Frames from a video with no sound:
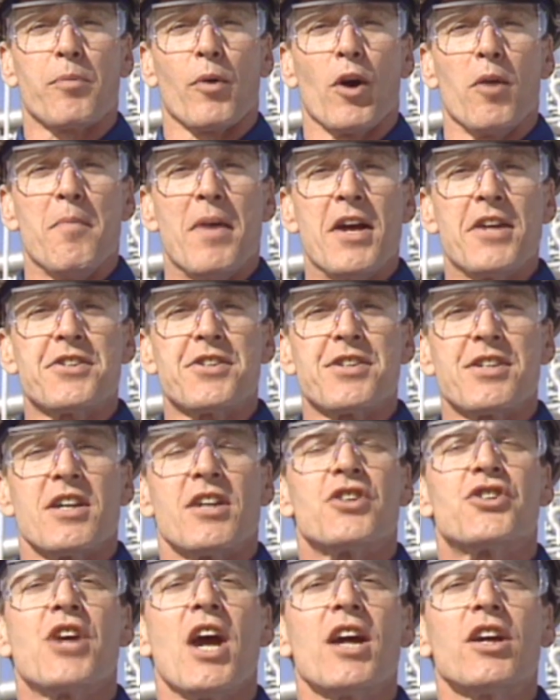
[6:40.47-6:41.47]
permits,
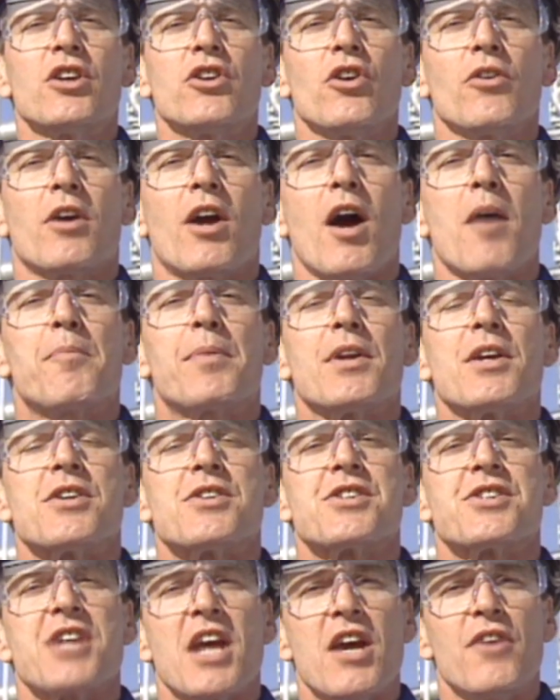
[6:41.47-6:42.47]
check your company's
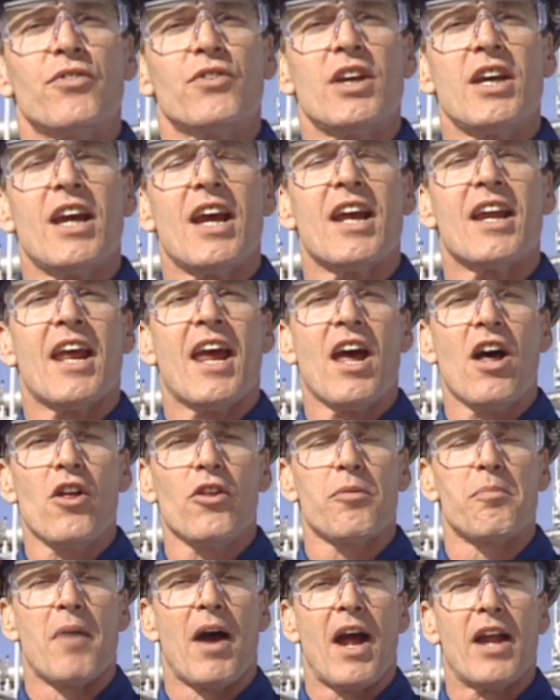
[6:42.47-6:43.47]
safety and
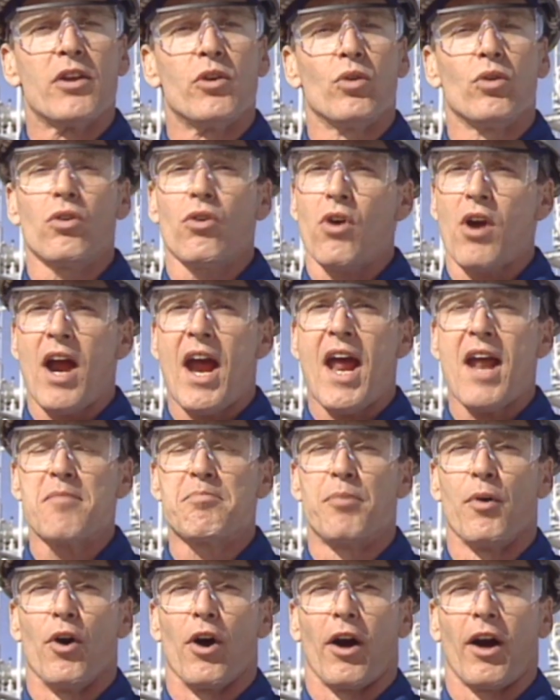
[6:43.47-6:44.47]
health manual or
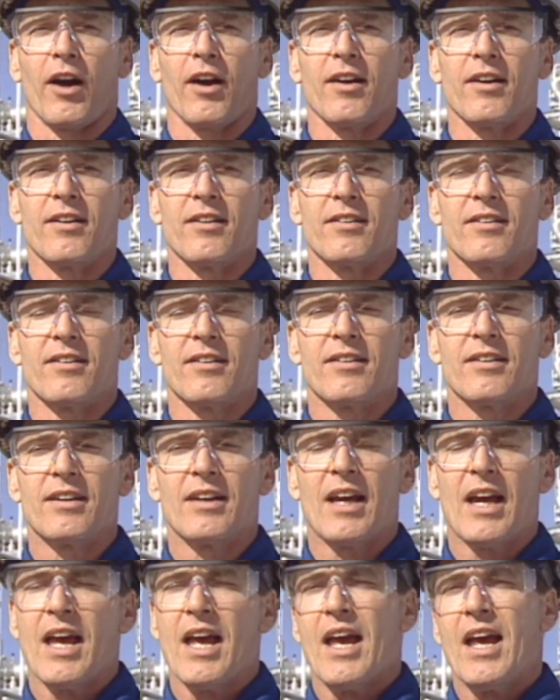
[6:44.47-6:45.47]
handbook.
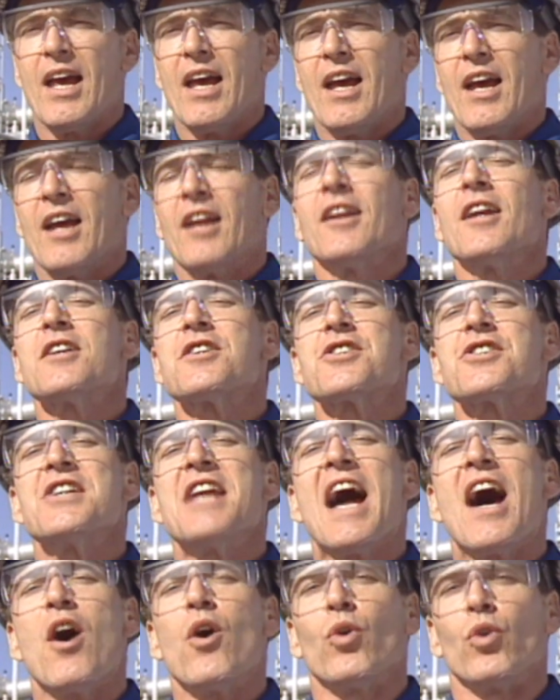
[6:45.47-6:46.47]
Let's
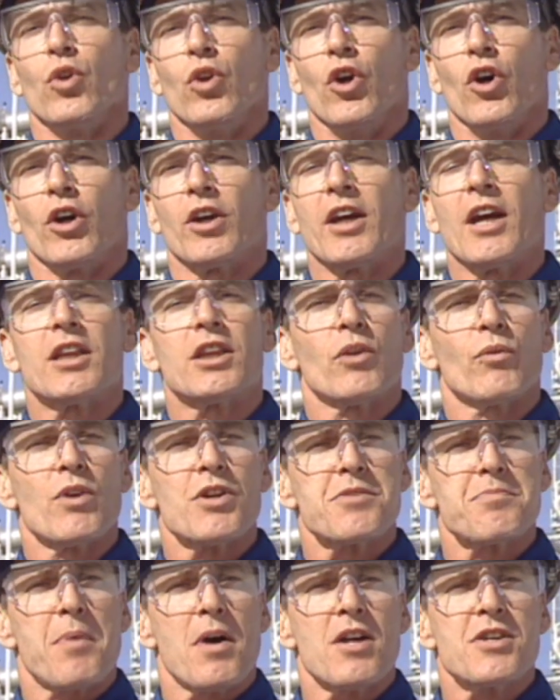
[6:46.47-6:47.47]
now look at the
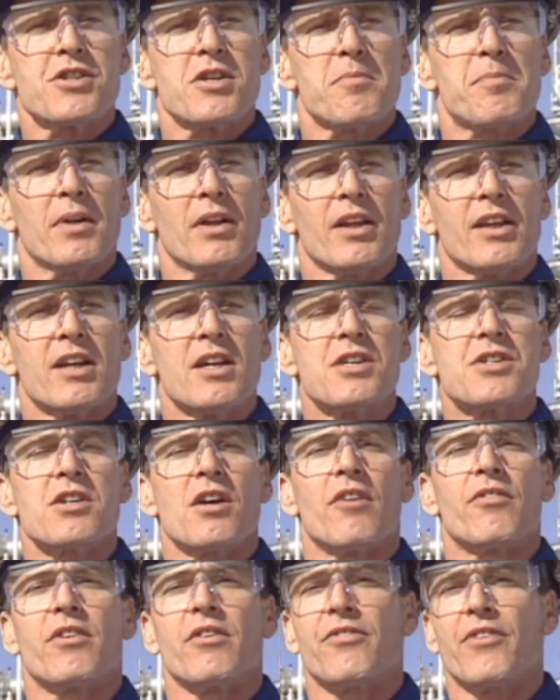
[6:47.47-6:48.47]
responsibilities
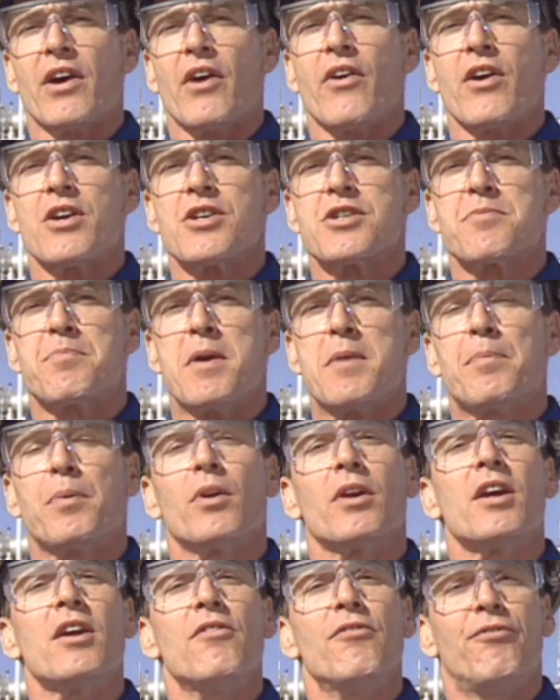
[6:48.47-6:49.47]
of the various people
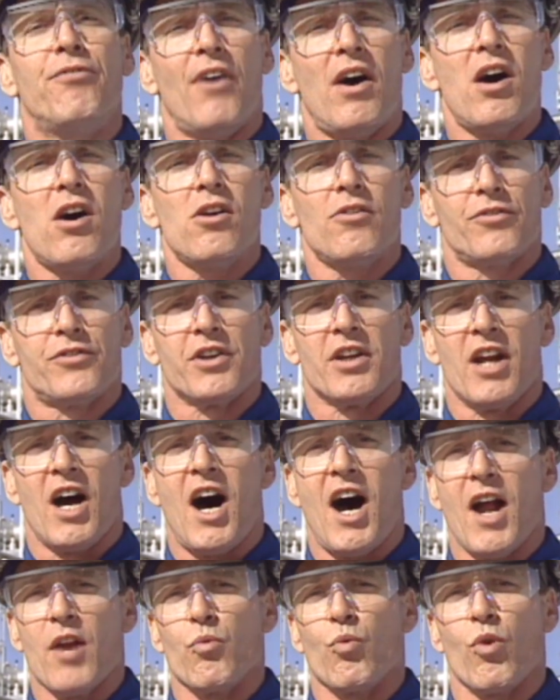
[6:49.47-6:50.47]
involved in
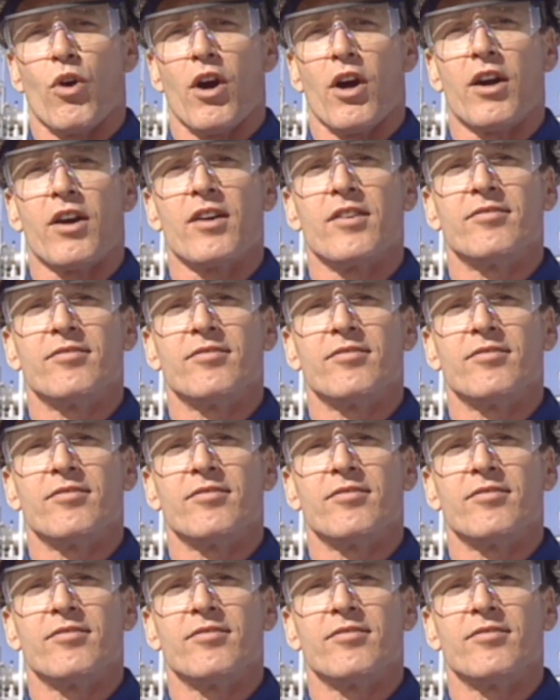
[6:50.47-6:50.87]
hot work.